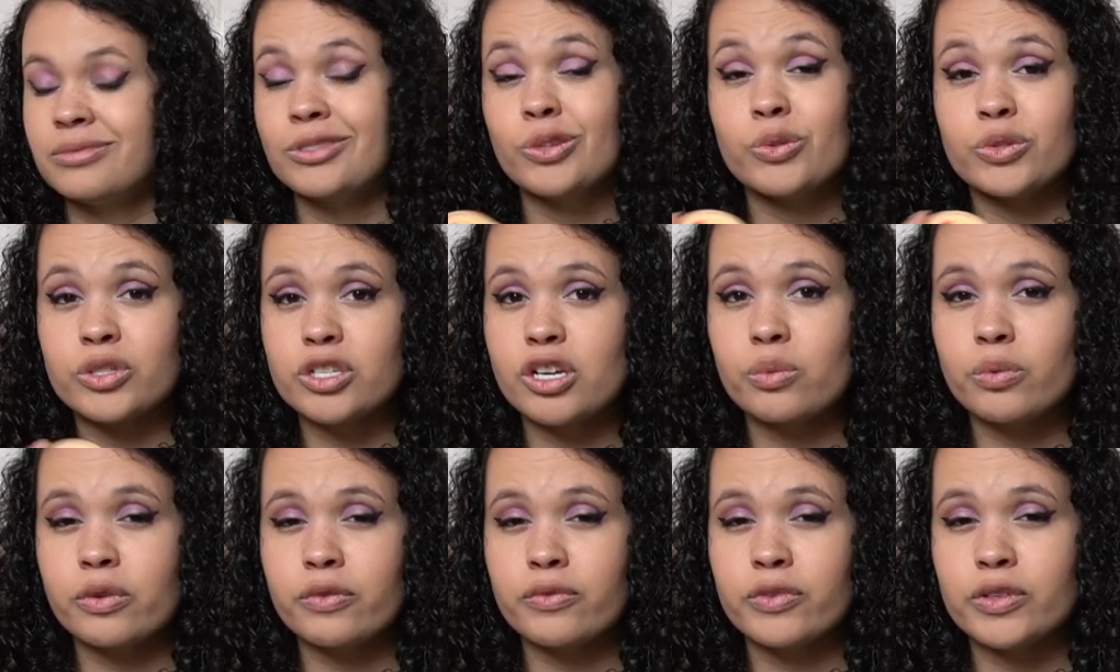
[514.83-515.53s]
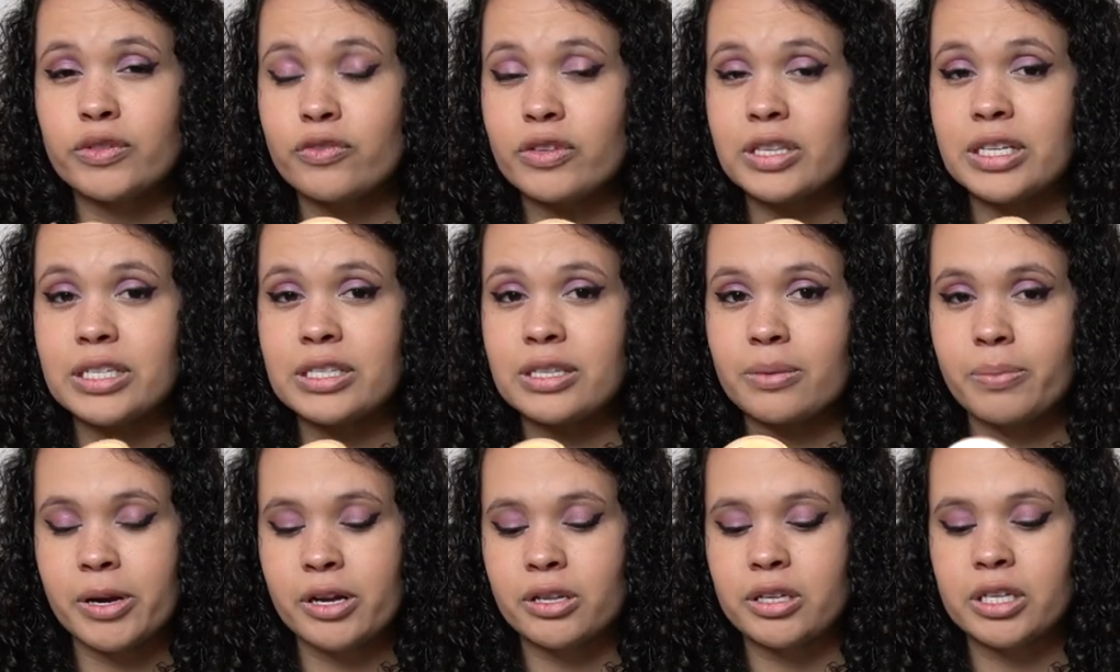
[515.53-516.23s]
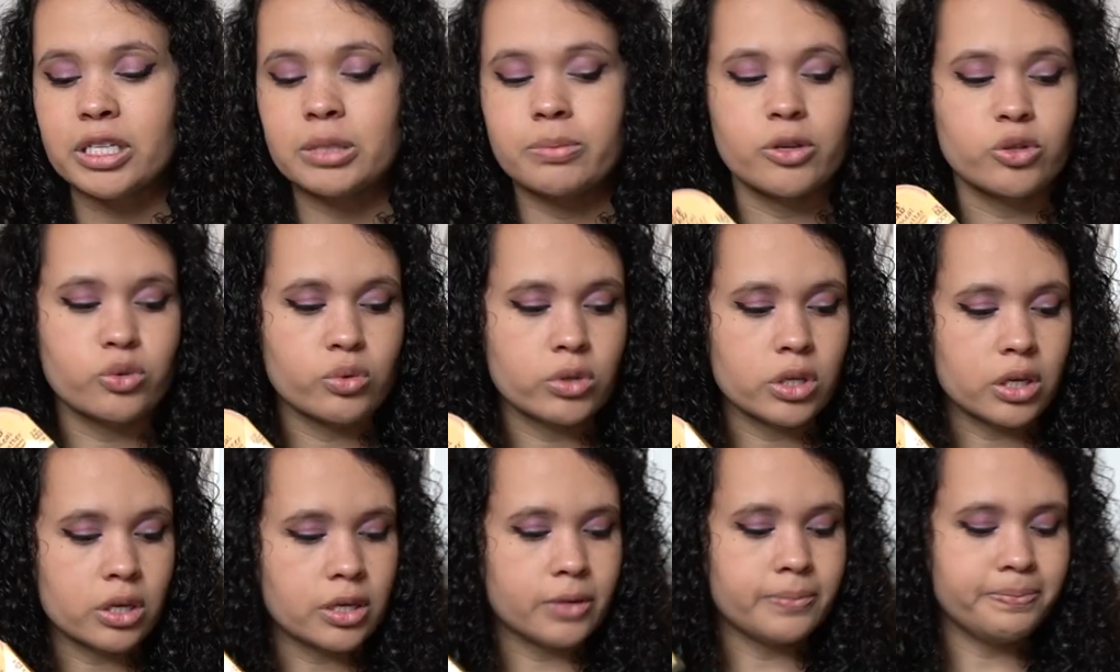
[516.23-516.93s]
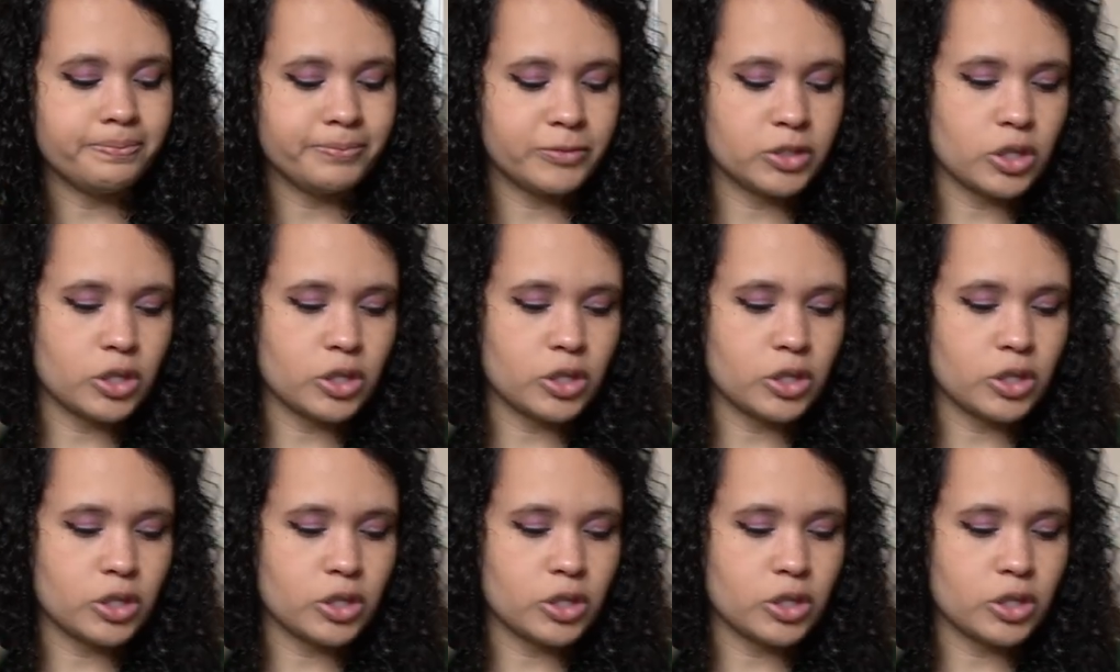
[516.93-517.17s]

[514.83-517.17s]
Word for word: There's good reviews for this. Apparently it smells really good.